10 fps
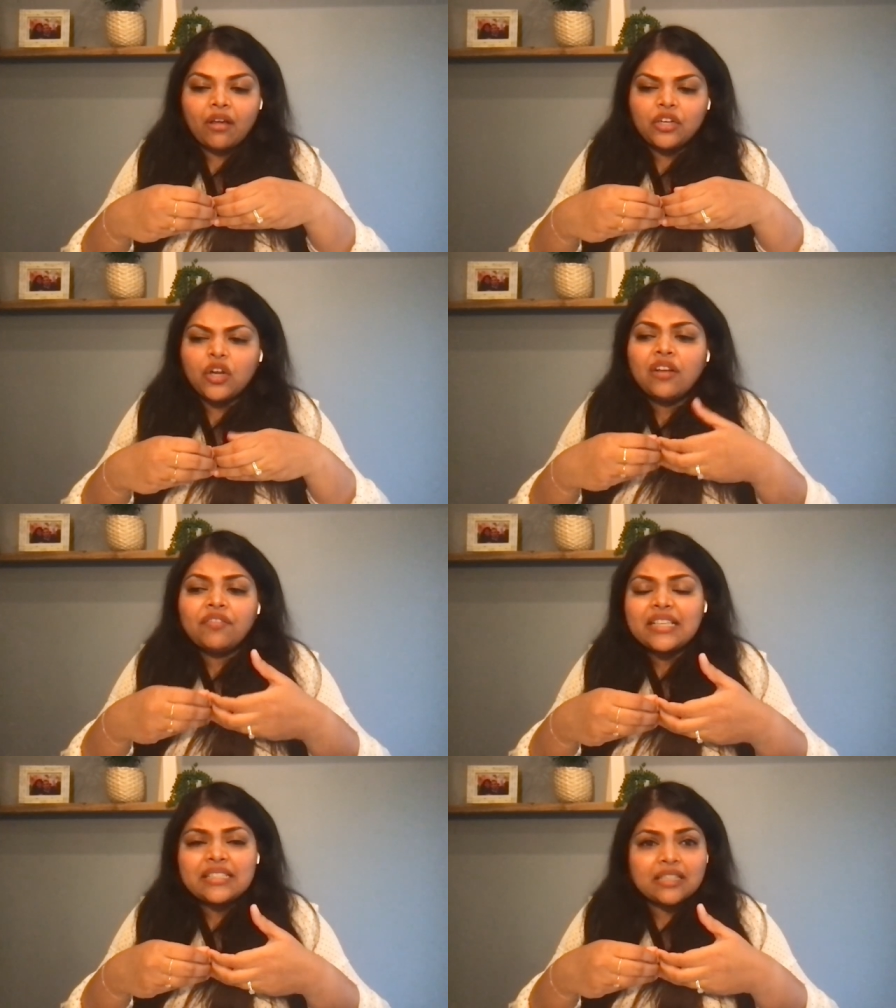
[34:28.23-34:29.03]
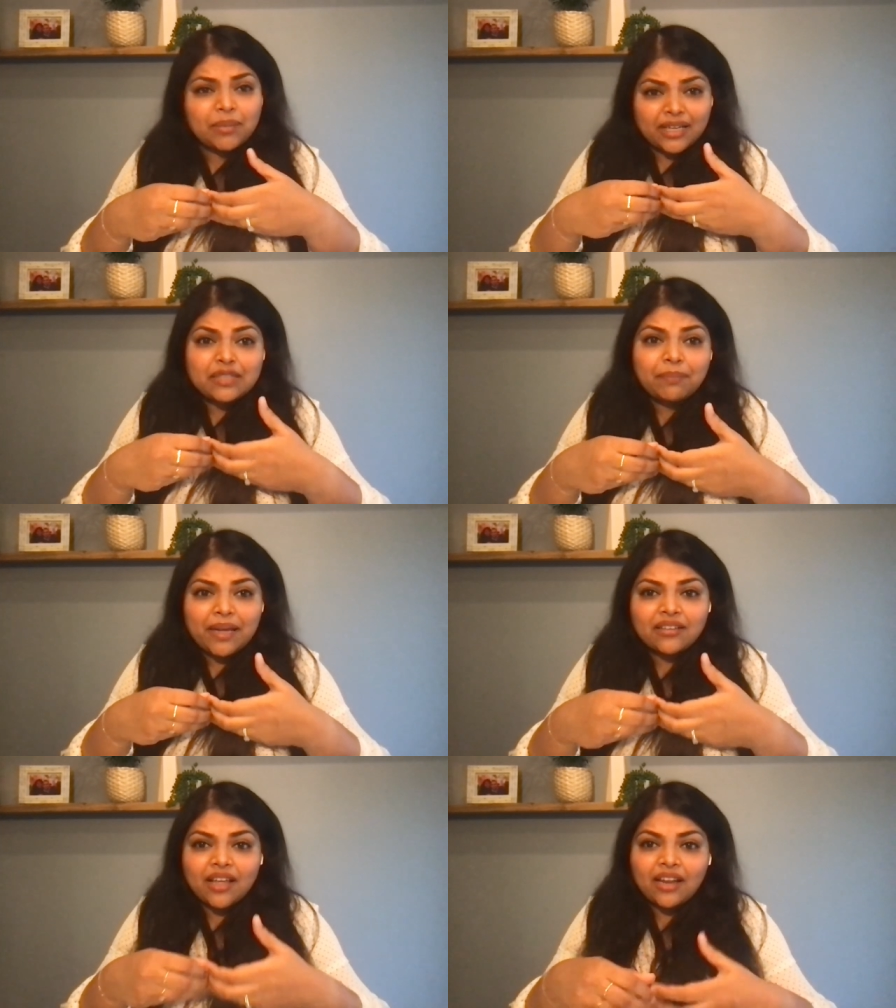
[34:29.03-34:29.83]
not wasted, but I
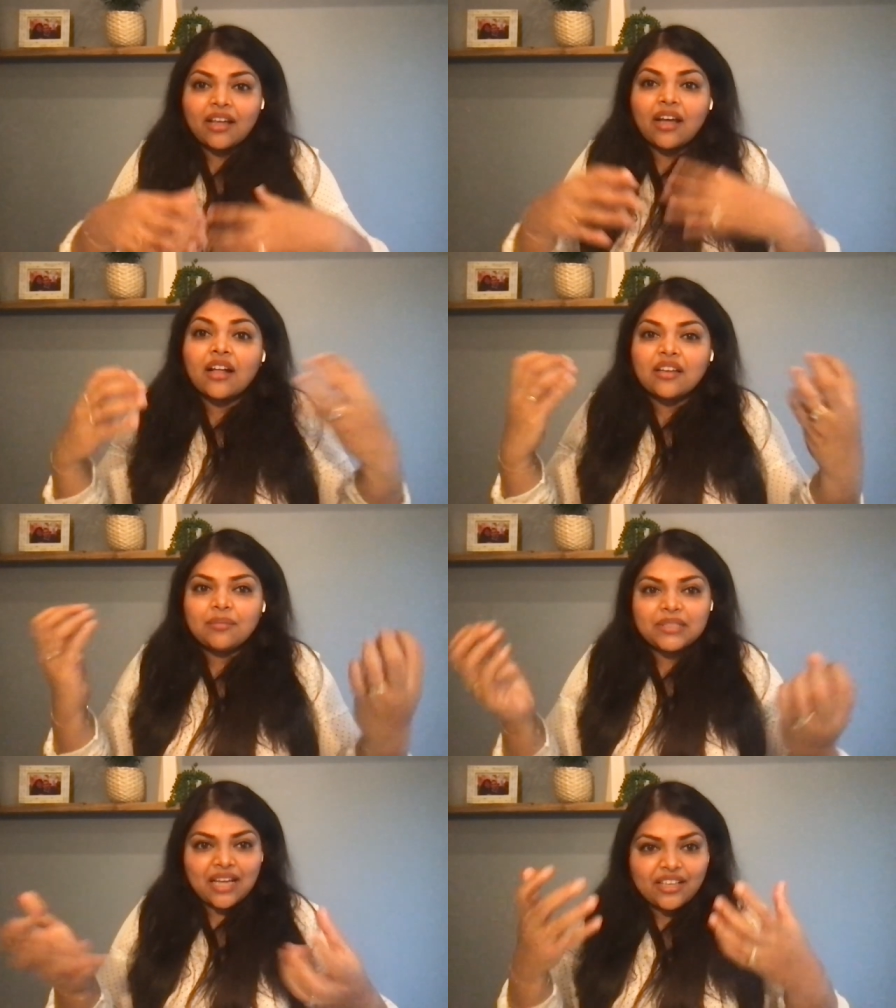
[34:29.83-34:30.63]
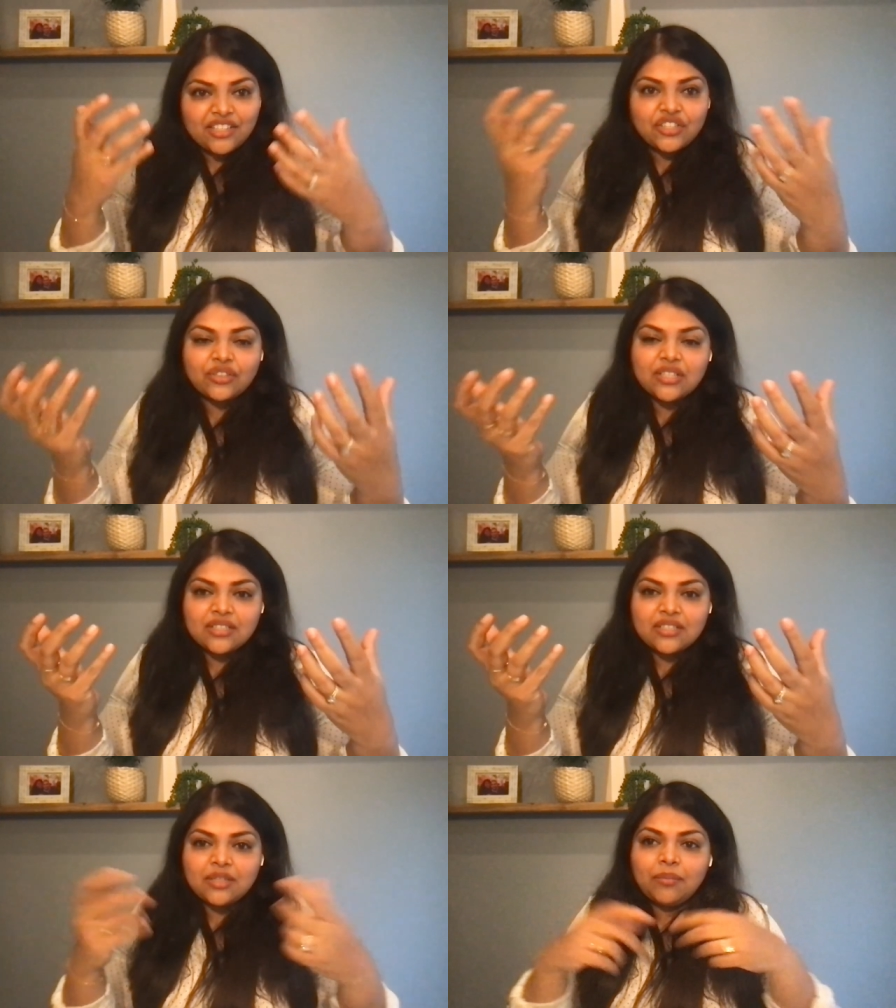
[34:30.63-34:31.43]
spent getting acclimatized to the
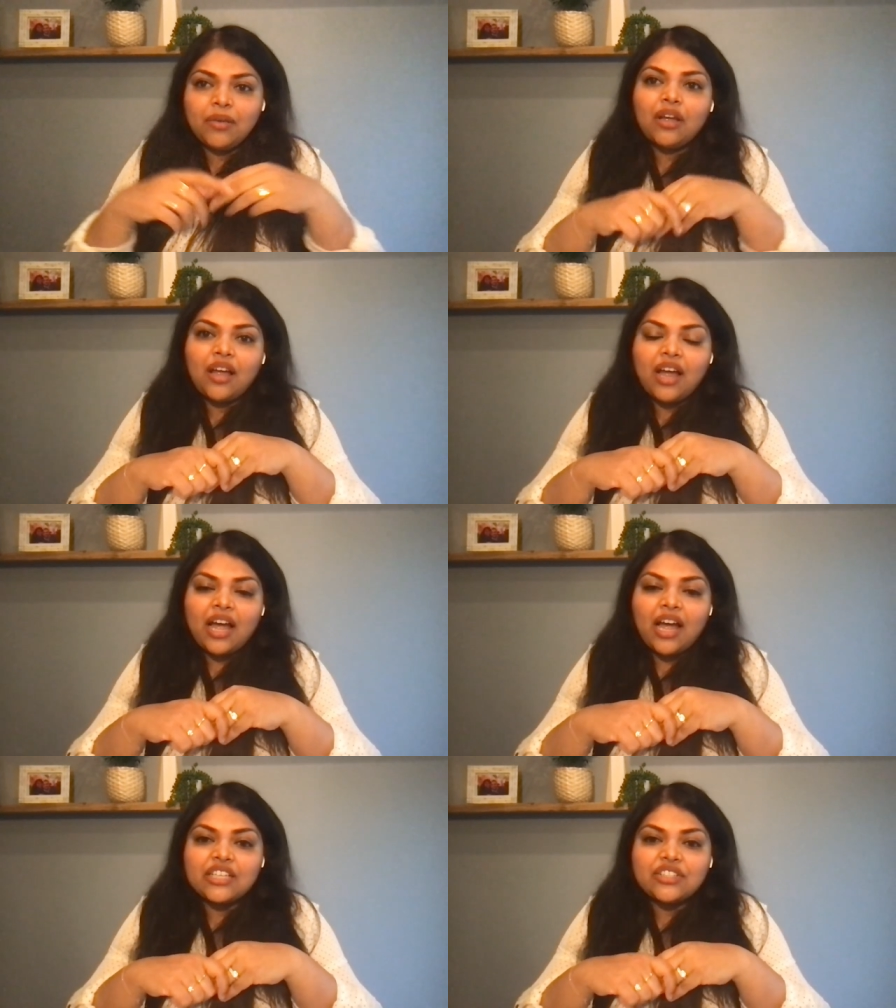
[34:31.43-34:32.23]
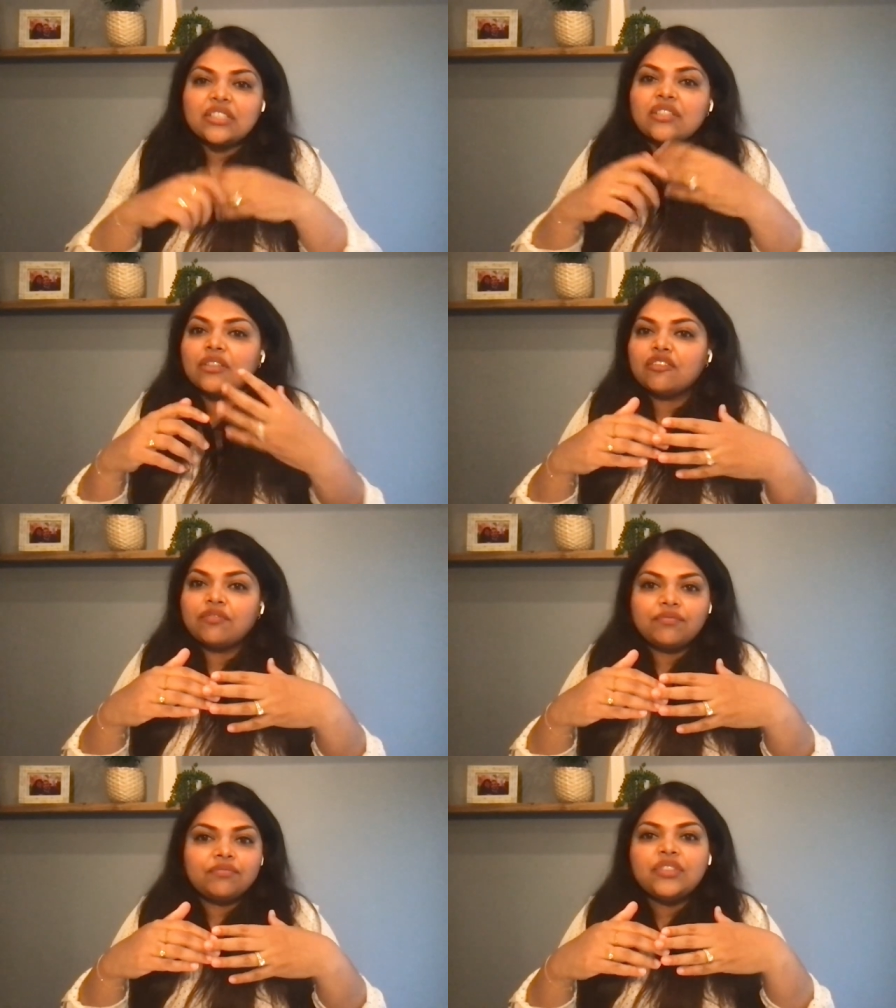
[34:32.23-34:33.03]
system, I just could have
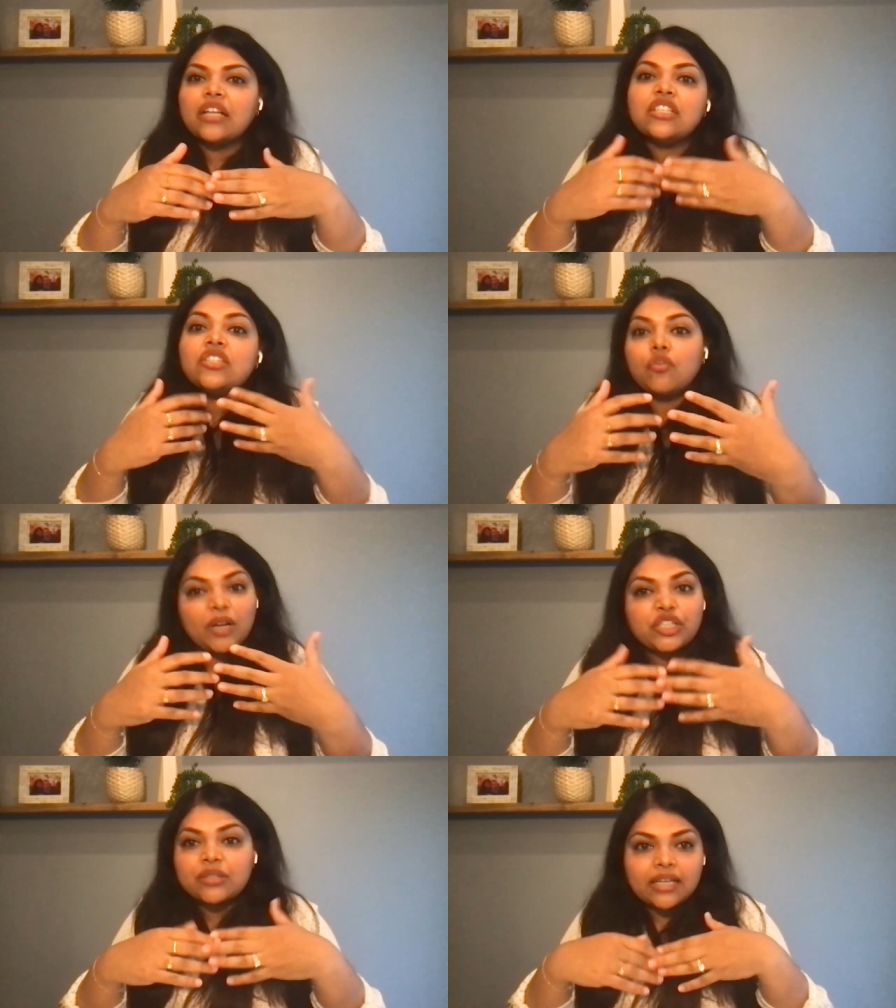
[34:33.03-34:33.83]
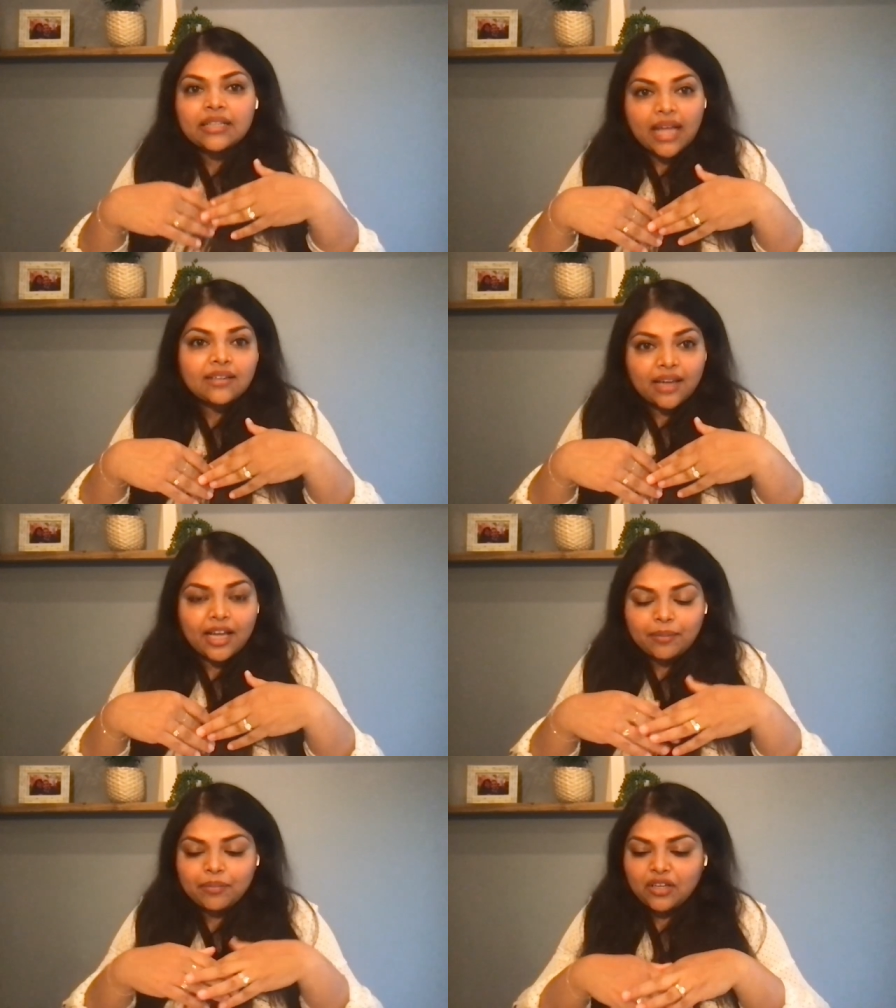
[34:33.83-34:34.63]
done so much in that
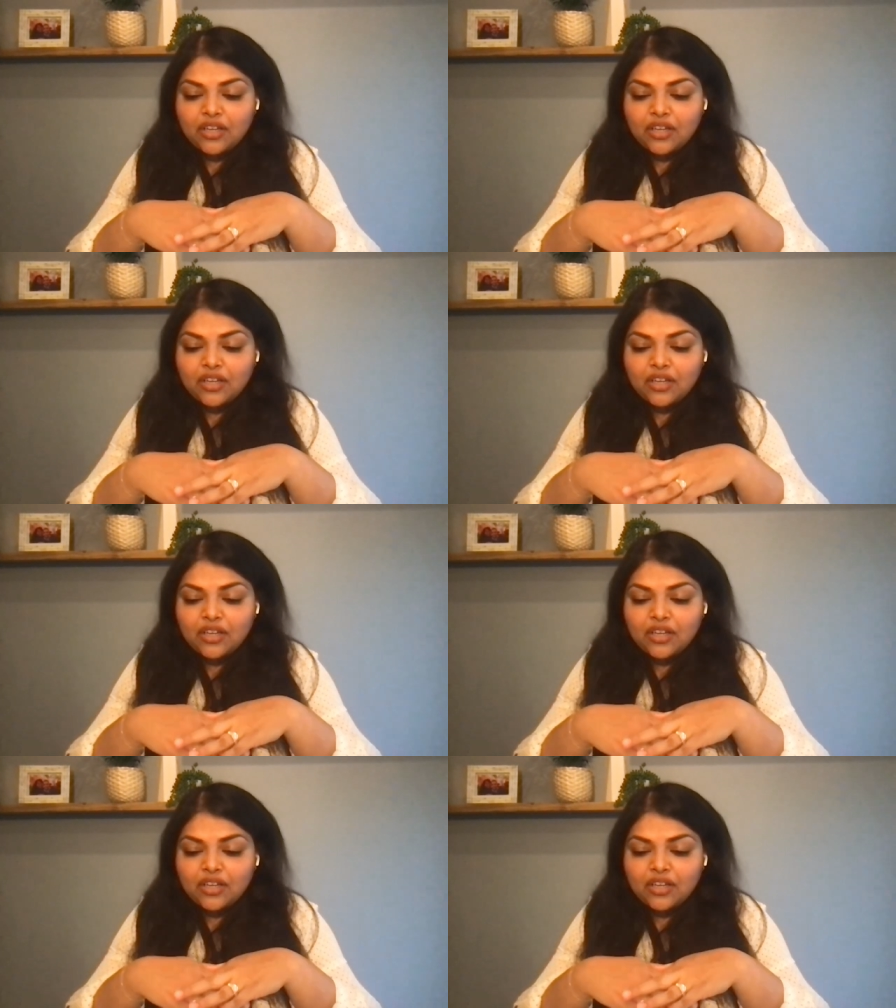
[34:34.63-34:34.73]
time.